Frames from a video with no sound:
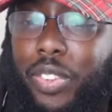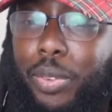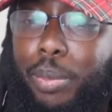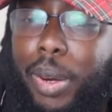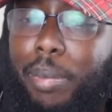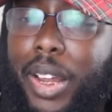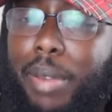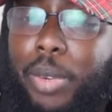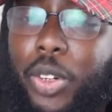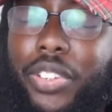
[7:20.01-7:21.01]
Remember that
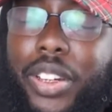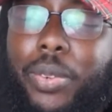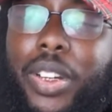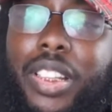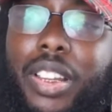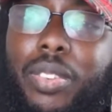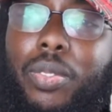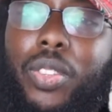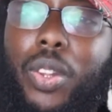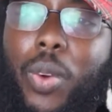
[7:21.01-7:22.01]
movie with the
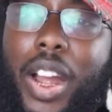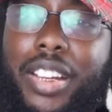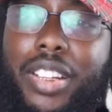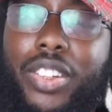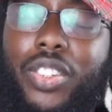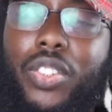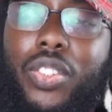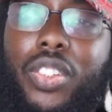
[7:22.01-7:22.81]
white dude?